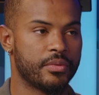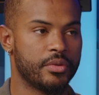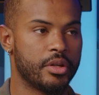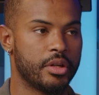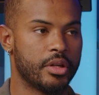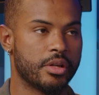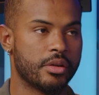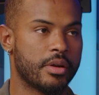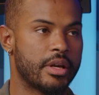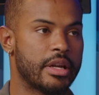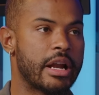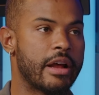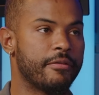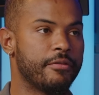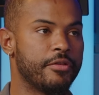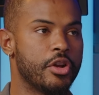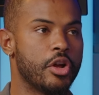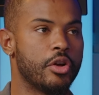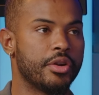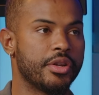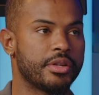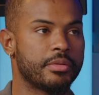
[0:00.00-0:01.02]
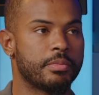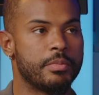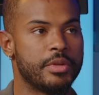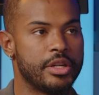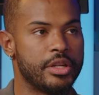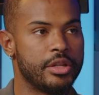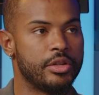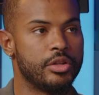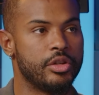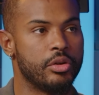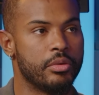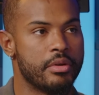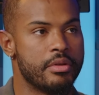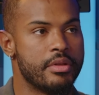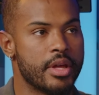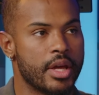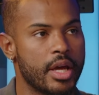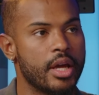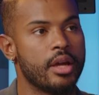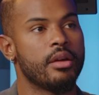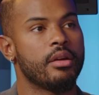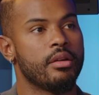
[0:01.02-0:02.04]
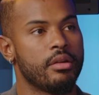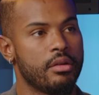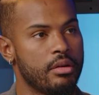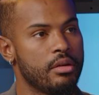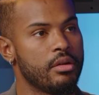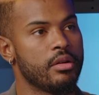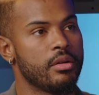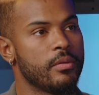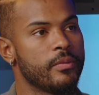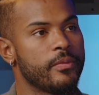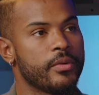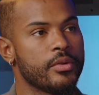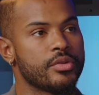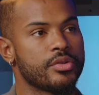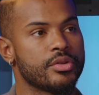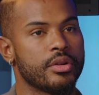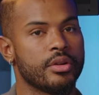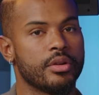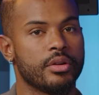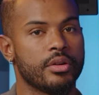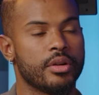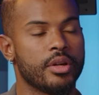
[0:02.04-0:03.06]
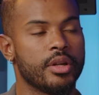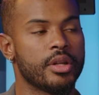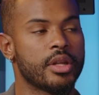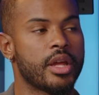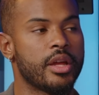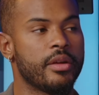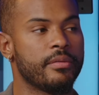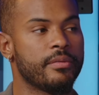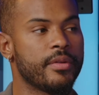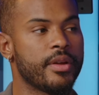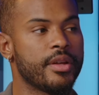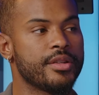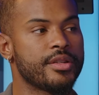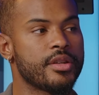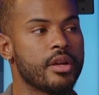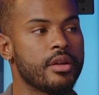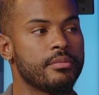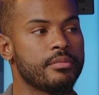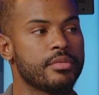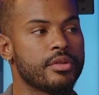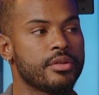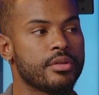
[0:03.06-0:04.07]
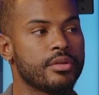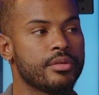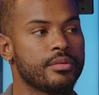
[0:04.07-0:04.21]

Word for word: You know, wow. and I've noticed me doing that. Mm-hmm for sure. wow. at times.